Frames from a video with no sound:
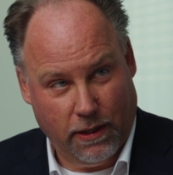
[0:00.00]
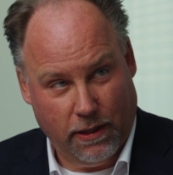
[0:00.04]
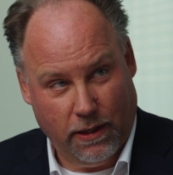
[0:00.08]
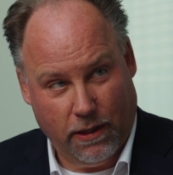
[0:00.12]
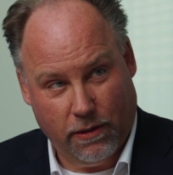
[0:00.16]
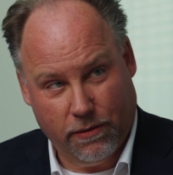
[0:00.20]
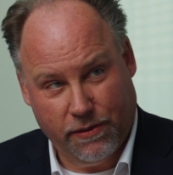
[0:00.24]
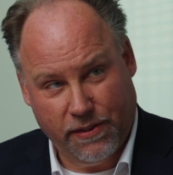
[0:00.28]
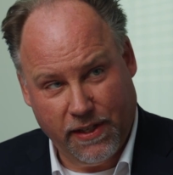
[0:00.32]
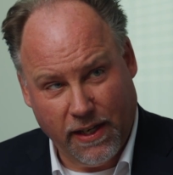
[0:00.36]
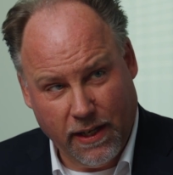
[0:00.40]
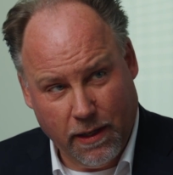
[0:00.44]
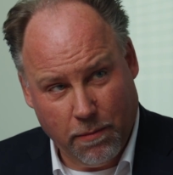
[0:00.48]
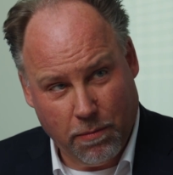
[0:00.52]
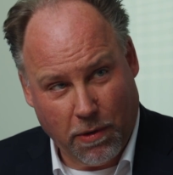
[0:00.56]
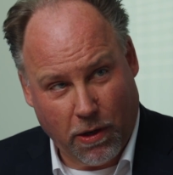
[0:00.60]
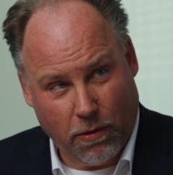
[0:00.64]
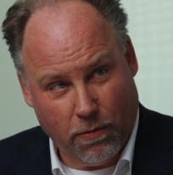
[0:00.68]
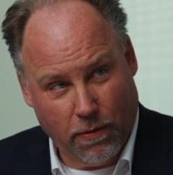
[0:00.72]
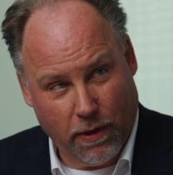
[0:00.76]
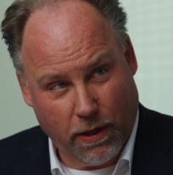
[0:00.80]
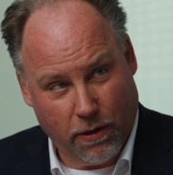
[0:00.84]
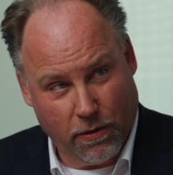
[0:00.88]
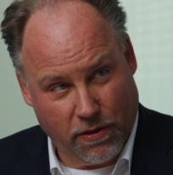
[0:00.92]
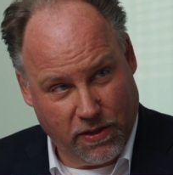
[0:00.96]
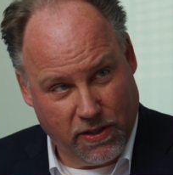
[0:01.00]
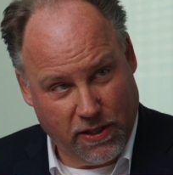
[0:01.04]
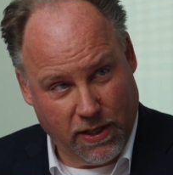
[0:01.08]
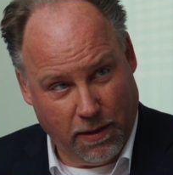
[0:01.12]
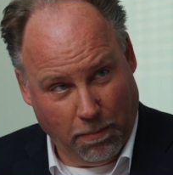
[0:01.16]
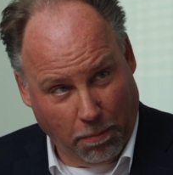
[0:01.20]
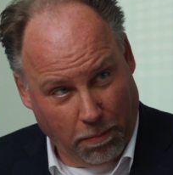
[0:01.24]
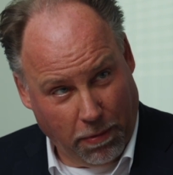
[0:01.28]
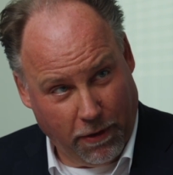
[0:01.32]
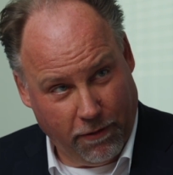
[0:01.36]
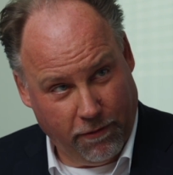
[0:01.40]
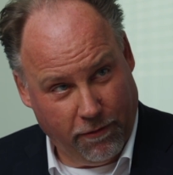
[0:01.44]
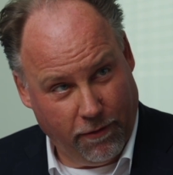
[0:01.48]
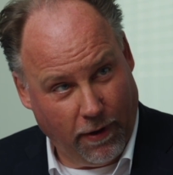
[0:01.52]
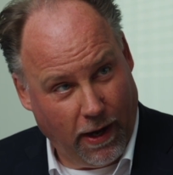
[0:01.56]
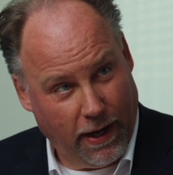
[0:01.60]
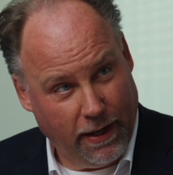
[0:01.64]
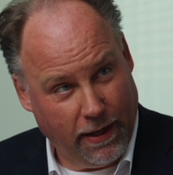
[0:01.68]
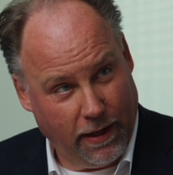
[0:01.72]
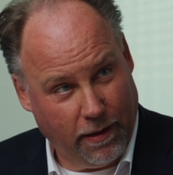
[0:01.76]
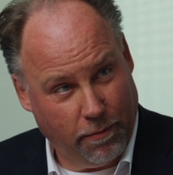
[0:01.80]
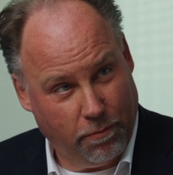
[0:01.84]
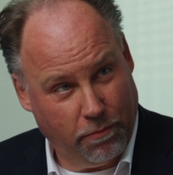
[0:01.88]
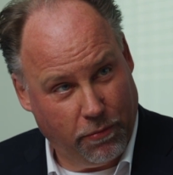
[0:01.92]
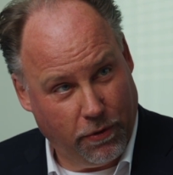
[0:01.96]
Now think about, we could simplify
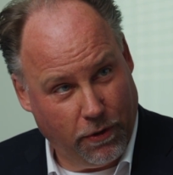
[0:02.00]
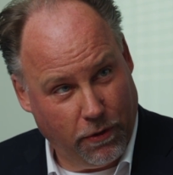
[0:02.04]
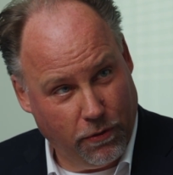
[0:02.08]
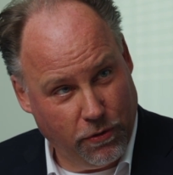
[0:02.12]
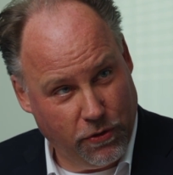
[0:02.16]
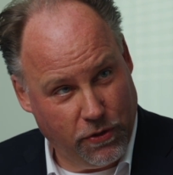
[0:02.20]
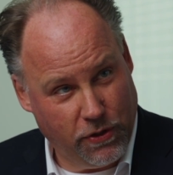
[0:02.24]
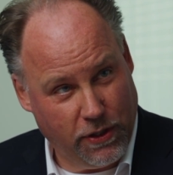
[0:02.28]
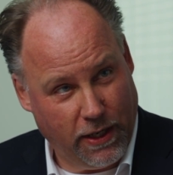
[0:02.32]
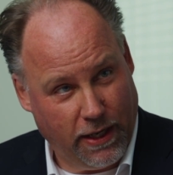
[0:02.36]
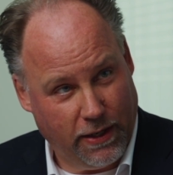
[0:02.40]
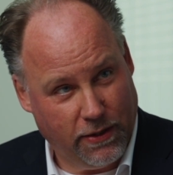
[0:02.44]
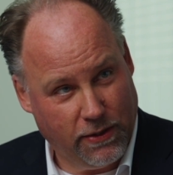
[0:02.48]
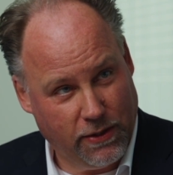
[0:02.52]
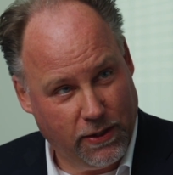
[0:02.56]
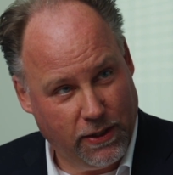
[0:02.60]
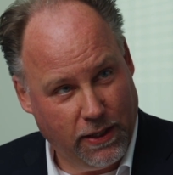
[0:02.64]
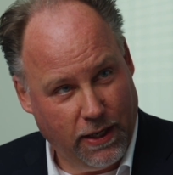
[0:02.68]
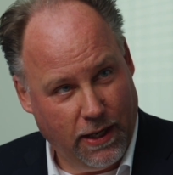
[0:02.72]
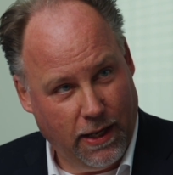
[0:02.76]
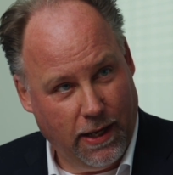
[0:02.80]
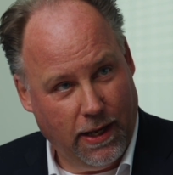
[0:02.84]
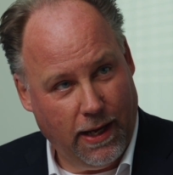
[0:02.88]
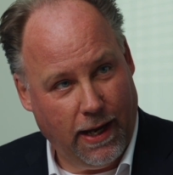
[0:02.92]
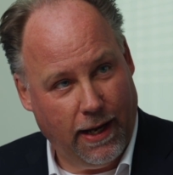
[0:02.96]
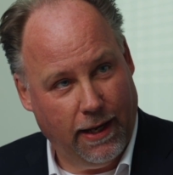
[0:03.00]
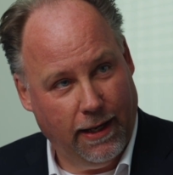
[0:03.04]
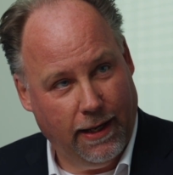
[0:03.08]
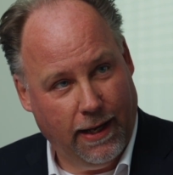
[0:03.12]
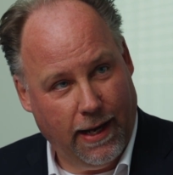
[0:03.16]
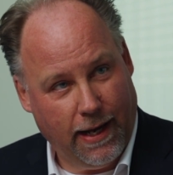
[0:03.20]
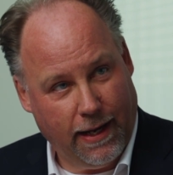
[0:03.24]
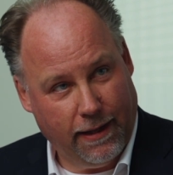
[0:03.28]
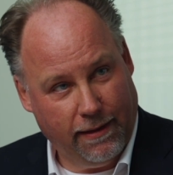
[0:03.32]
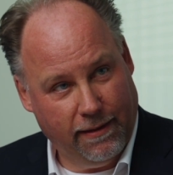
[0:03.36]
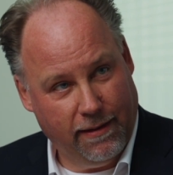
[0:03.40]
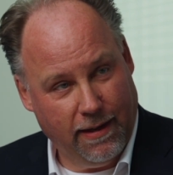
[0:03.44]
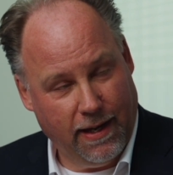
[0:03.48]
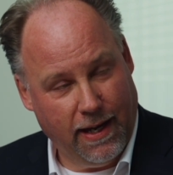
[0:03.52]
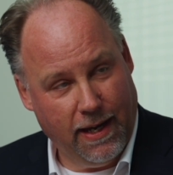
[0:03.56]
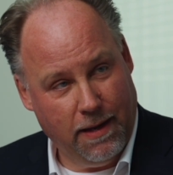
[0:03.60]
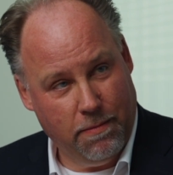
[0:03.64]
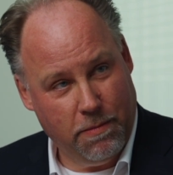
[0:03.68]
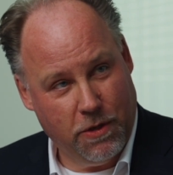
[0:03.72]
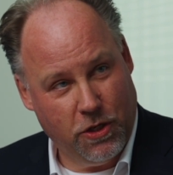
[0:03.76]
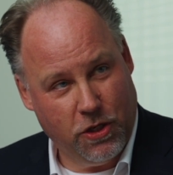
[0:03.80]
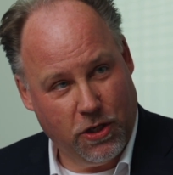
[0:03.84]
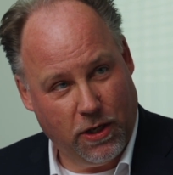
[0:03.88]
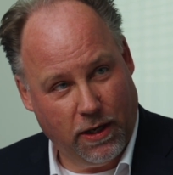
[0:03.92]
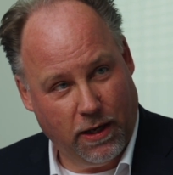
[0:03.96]
that process and get the
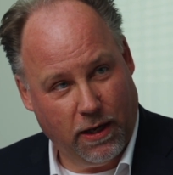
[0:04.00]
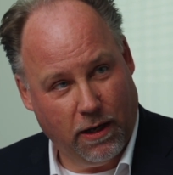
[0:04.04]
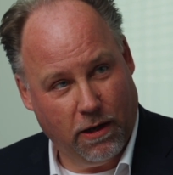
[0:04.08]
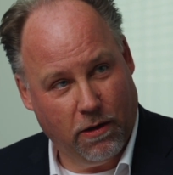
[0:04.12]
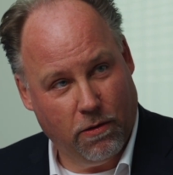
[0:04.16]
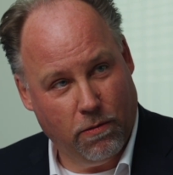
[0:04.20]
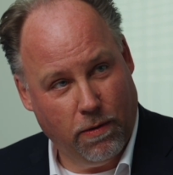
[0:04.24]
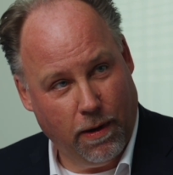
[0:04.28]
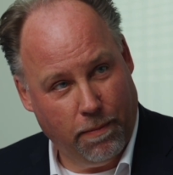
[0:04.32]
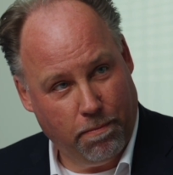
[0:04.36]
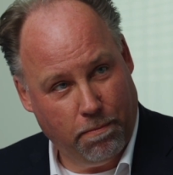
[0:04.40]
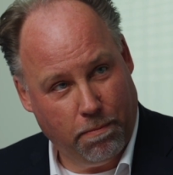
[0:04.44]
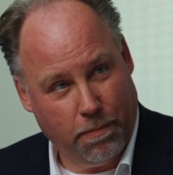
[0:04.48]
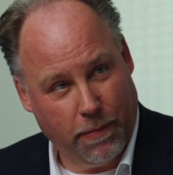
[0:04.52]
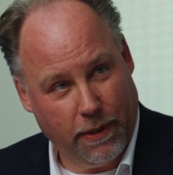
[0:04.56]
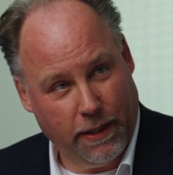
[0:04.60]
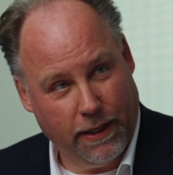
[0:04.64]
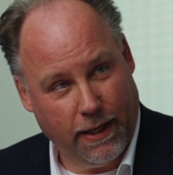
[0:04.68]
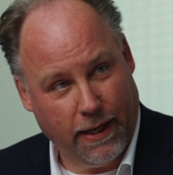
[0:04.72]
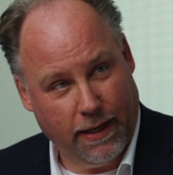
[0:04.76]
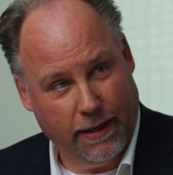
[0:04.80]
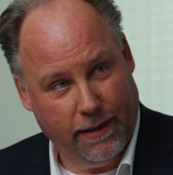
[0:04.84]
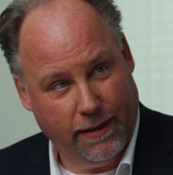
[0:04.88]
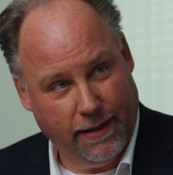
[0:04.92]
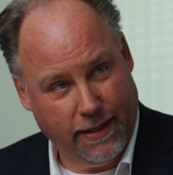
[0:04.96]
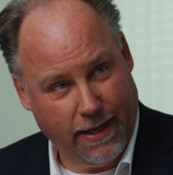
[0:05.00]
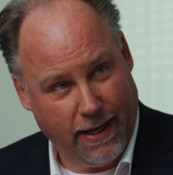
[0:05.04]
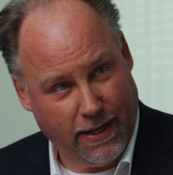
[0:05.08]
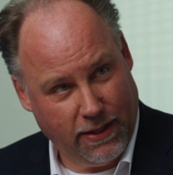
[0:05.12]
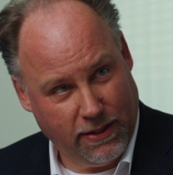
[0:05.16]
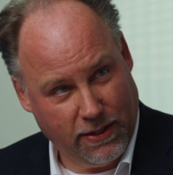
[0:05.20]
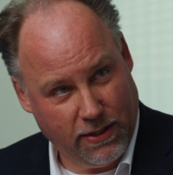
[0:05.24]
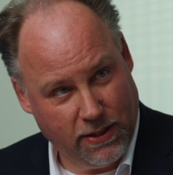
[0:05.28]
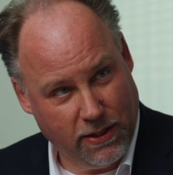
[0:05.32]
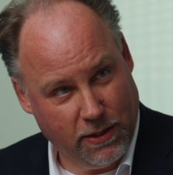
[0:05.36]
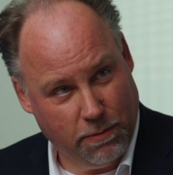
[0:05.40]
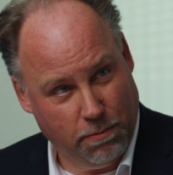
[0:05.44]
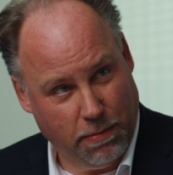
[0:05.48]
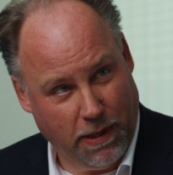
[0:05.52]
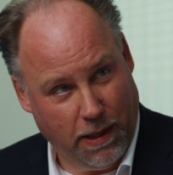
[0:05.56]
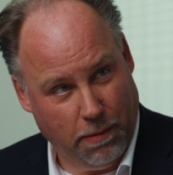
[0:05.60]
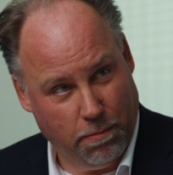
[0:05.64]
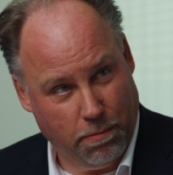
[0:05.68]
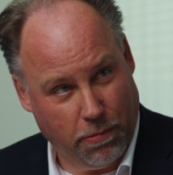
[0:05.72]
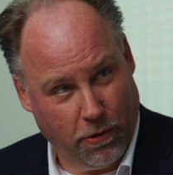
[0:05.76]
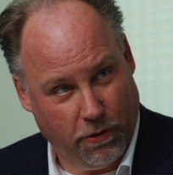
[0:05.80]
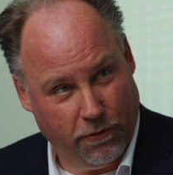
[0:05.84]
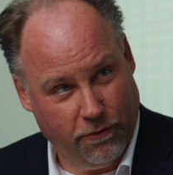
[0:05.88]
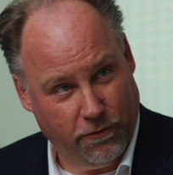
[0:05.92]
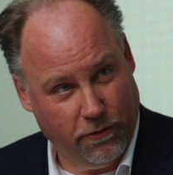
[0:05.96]
imaging equipment and tests be
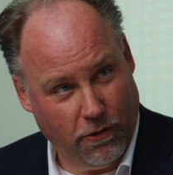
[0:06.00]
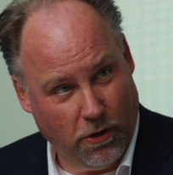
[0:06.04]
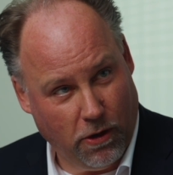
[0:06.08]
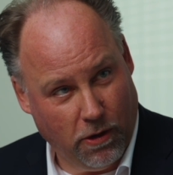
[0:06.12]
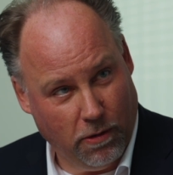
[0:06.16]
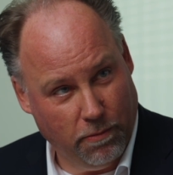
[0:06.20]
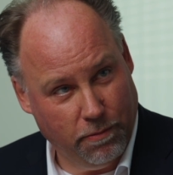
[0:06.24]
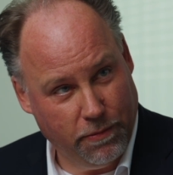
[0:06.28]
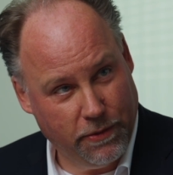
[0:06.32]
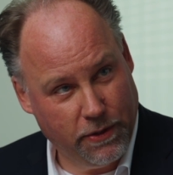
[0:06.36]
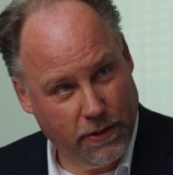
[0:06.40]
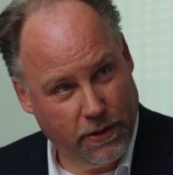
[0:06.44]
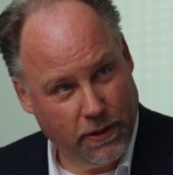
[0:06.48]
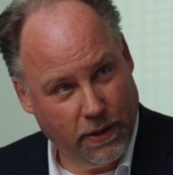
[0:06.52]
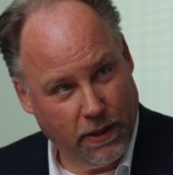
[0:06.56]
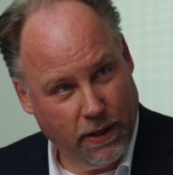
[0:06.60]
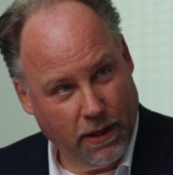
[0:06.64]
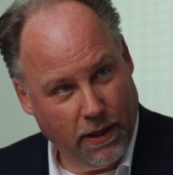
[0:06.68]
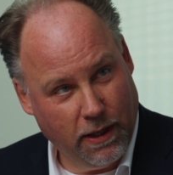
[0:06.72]
performed